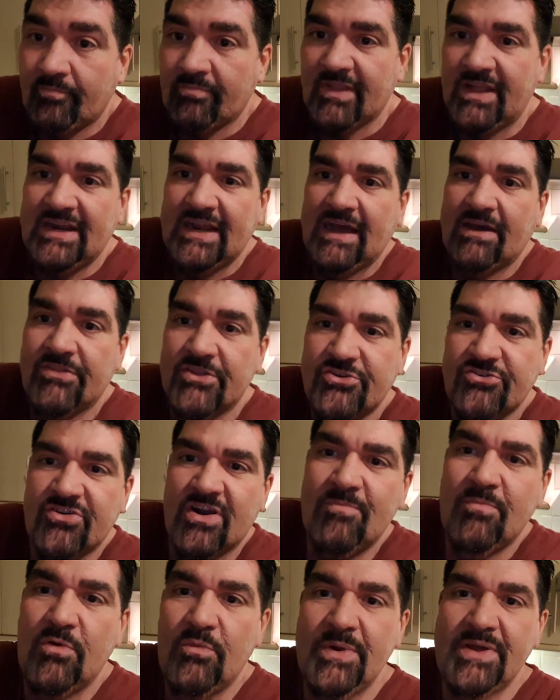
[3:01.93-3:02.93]
Now, the
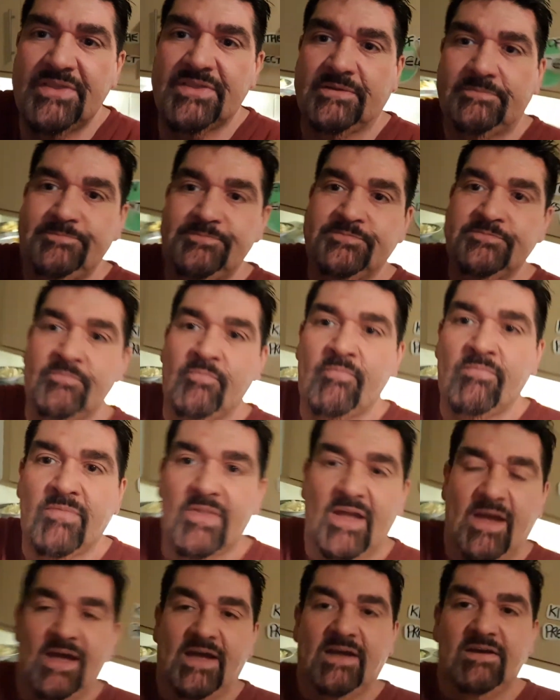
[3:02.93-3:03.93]
trouble with
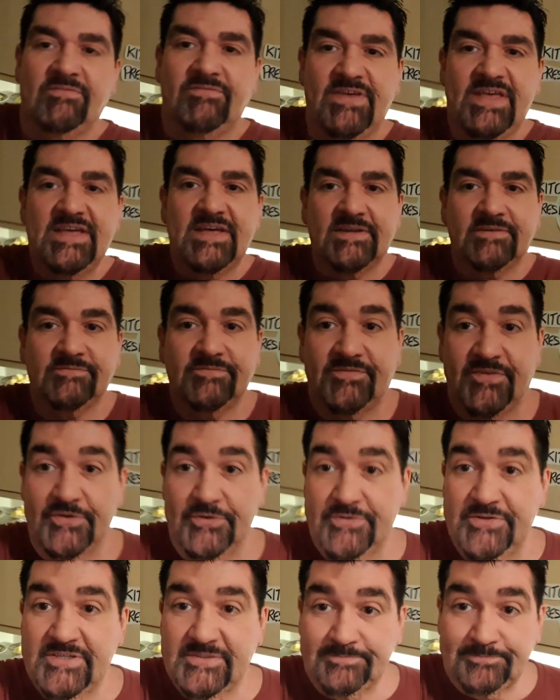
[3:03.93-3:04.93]
vegan
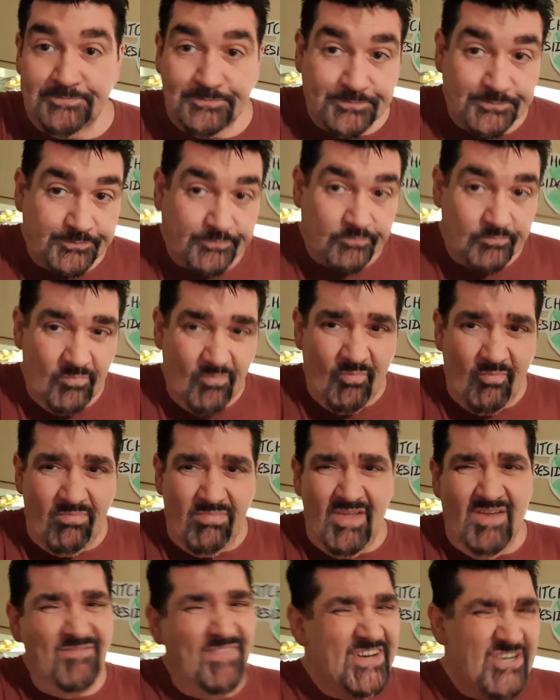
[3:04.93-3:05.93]
food,
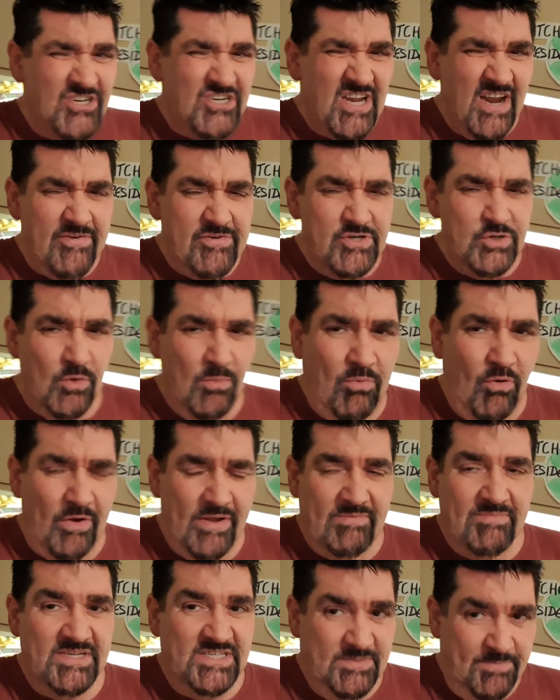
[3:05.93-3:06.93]
vegetarian to a
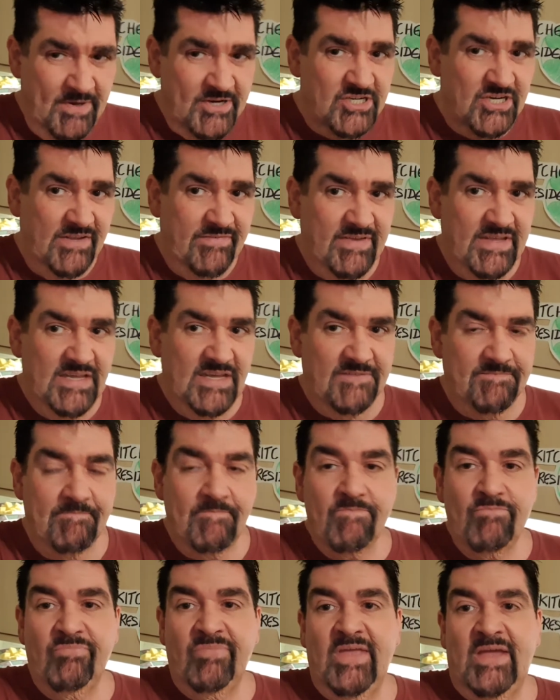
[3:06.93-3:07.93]
point, but especially vegan,
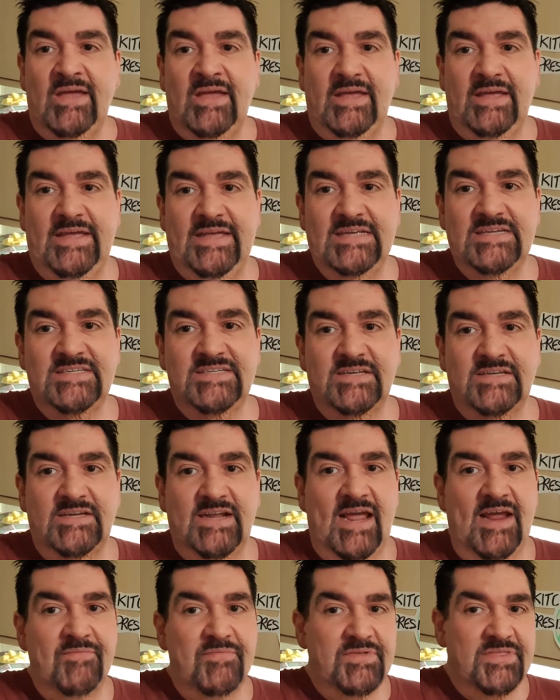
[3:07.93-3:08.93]
is that
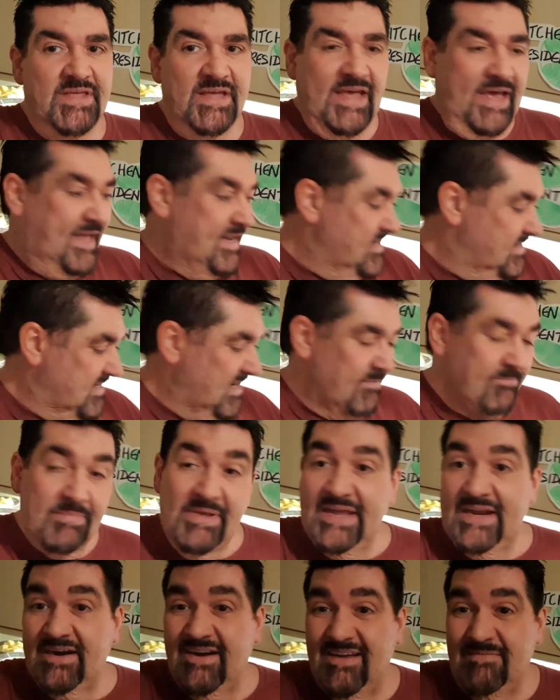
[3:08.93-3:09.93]
everything ends up
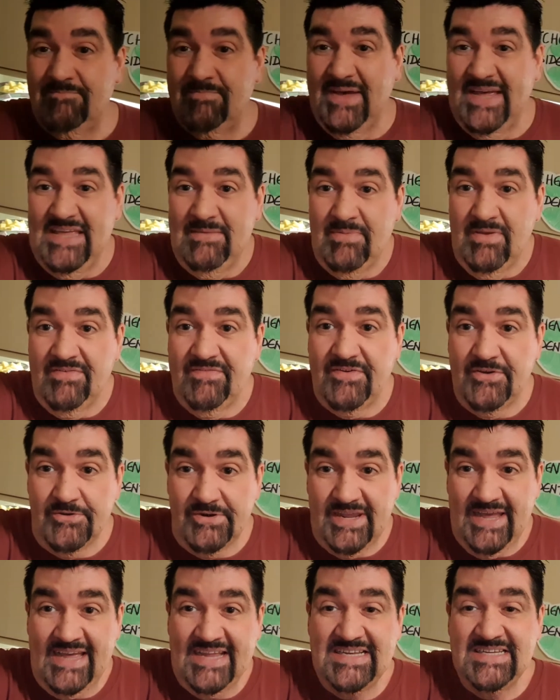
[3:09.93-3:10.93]
being like baby food.
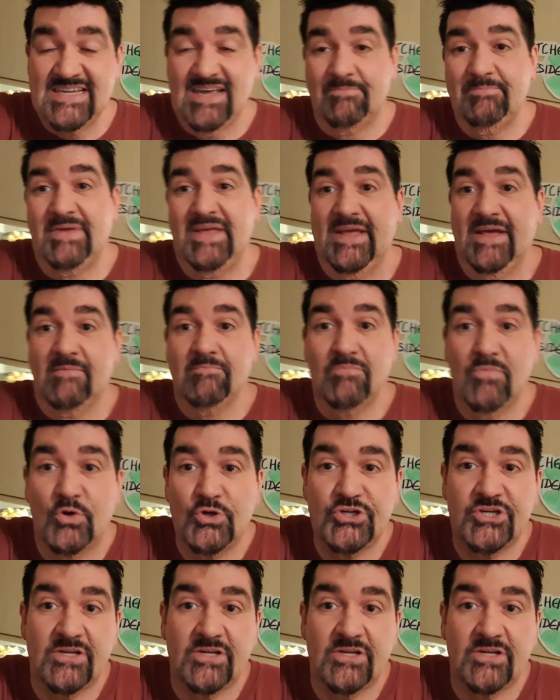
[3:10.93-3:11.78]
It ends up being a mush.